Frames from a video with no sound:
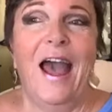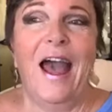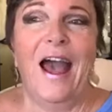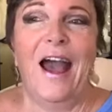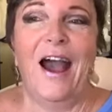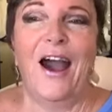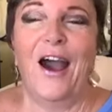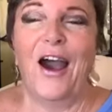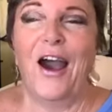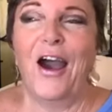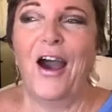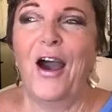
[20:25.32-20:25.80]

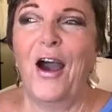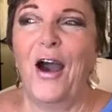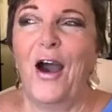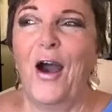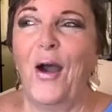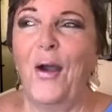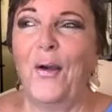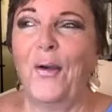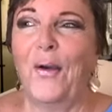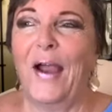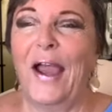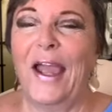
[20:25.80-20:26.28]
Uh,
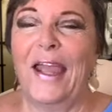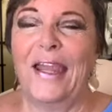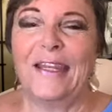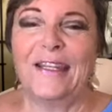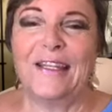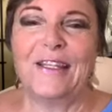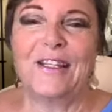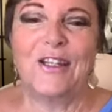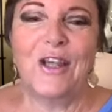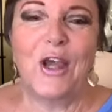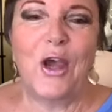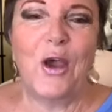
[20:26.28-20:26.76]
all right,
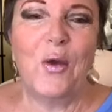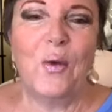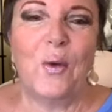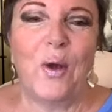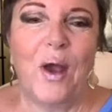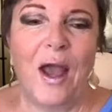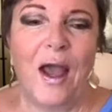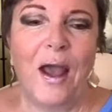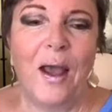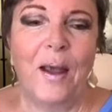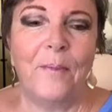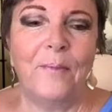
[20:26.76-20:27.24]
so
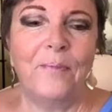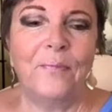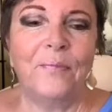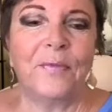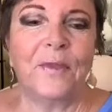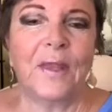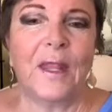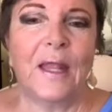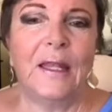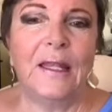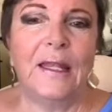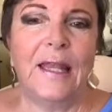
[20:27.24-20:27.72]
um,
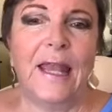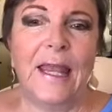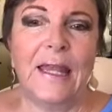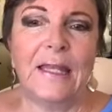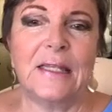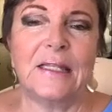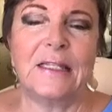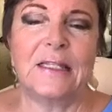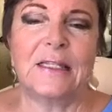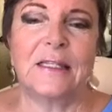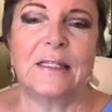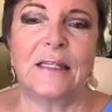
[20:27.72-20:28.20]

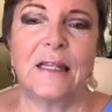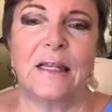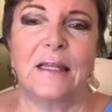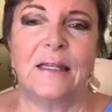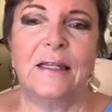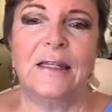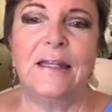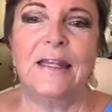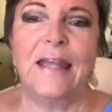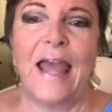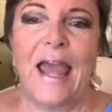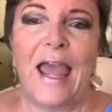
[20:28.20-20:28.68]
let's
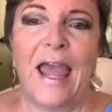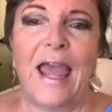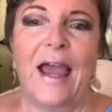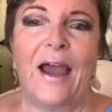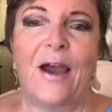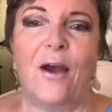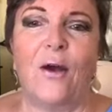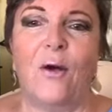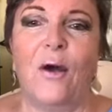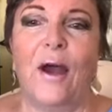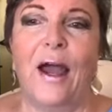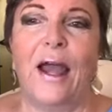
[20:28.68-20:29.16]

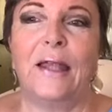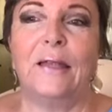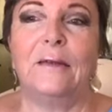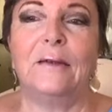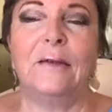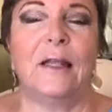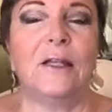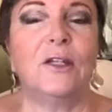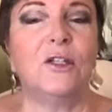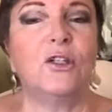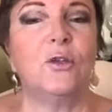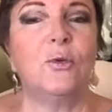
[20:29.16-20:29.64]
now,
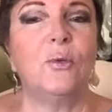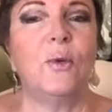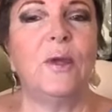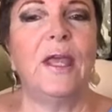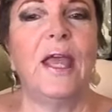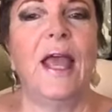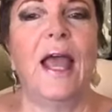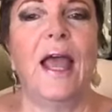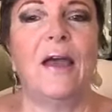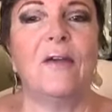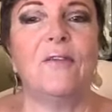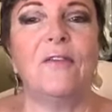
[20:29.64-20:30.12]
do we
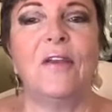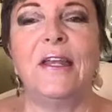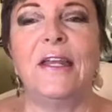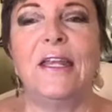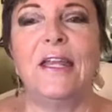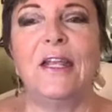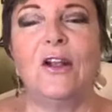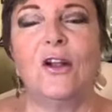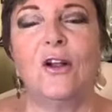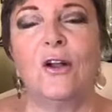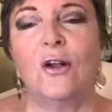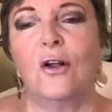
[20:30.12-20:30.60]
have
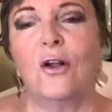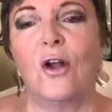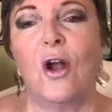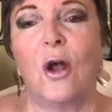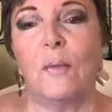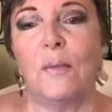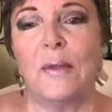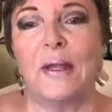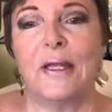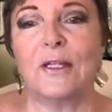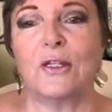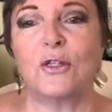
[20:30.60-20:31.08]
any
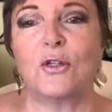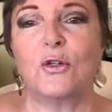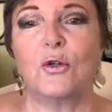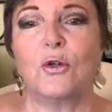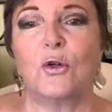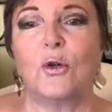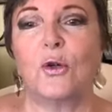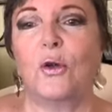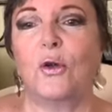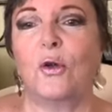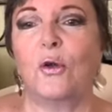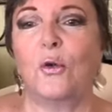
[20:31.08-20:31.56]
comments
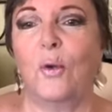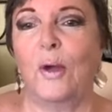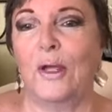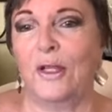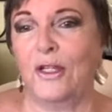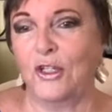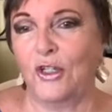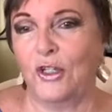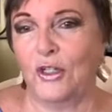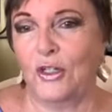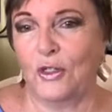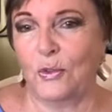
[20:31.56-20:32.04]
or
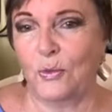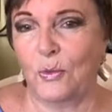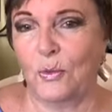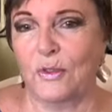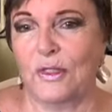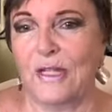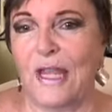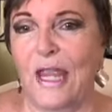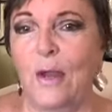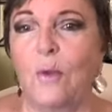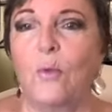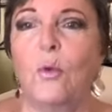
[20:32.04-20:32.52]
questions. We'll
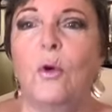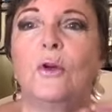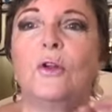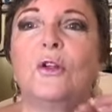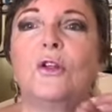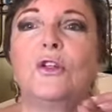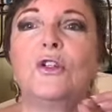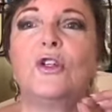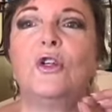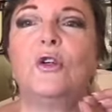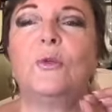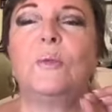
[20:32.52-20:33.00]
take one
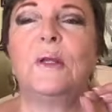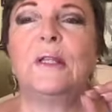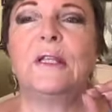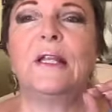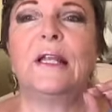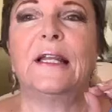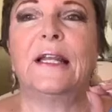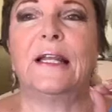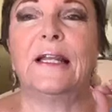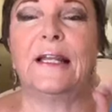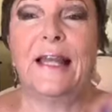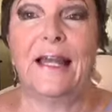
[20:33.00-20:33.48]
or two, but
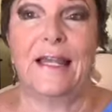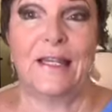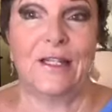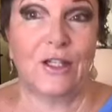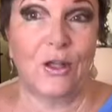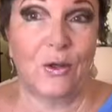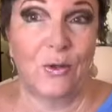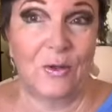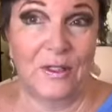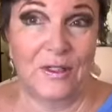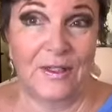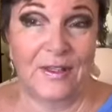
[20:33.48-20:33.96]
then I'd like to
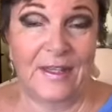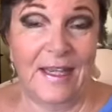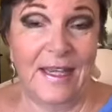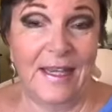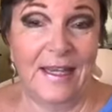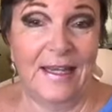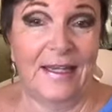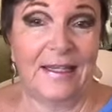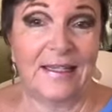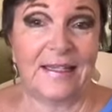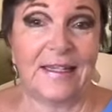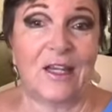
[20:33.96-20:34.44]
go into the
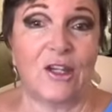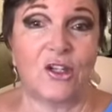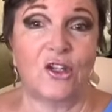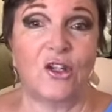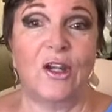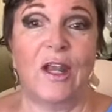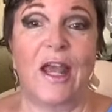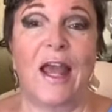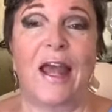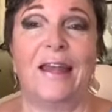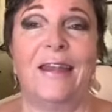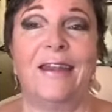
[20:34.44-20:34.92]
healing
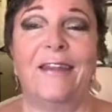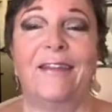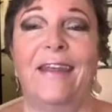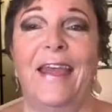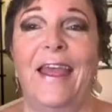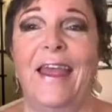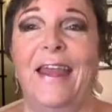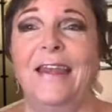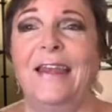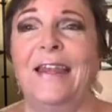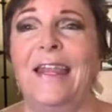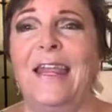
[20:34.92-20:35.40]
session. And
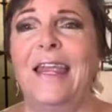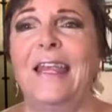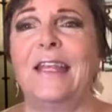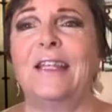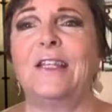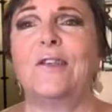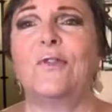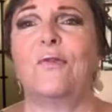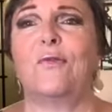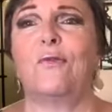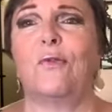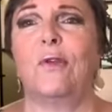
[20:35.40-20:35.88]
then
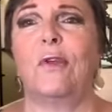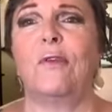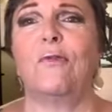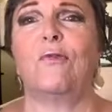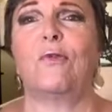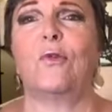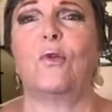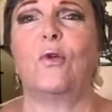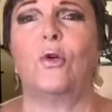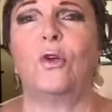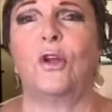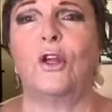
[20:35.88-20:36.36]
it's a free
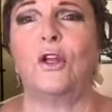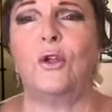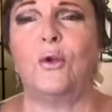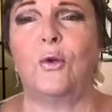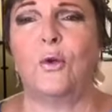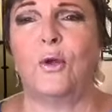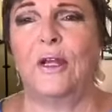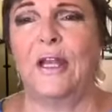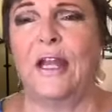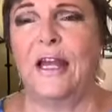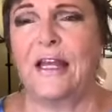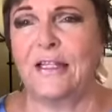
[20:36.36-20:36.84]
for all, and you
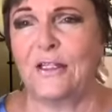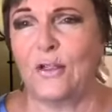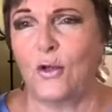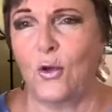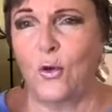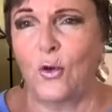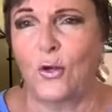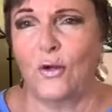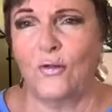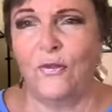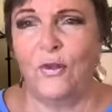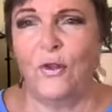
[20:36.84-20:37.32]
can ask
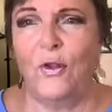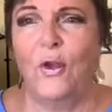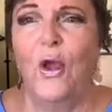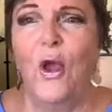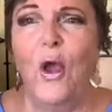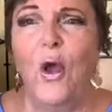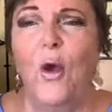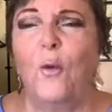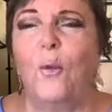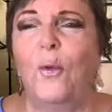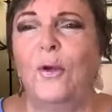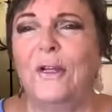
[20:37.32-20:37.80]
all of you
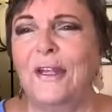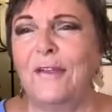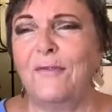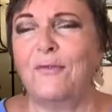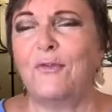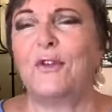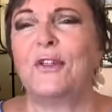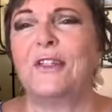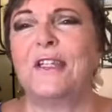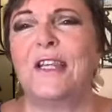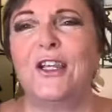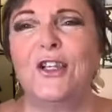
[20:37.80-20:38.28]

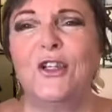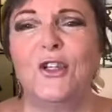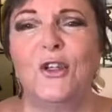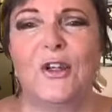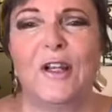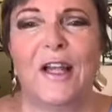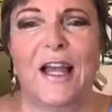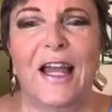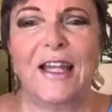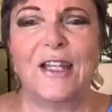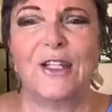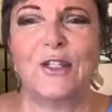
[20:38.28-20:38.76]
whatever it is you'd
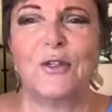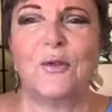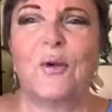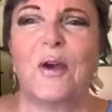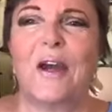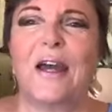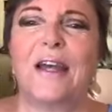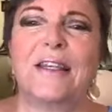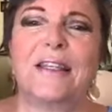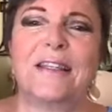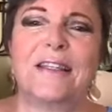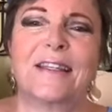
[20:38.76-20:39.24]
like to
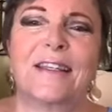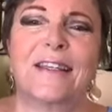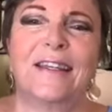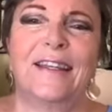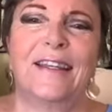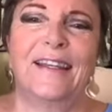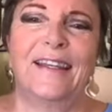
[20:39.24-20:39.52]
ask.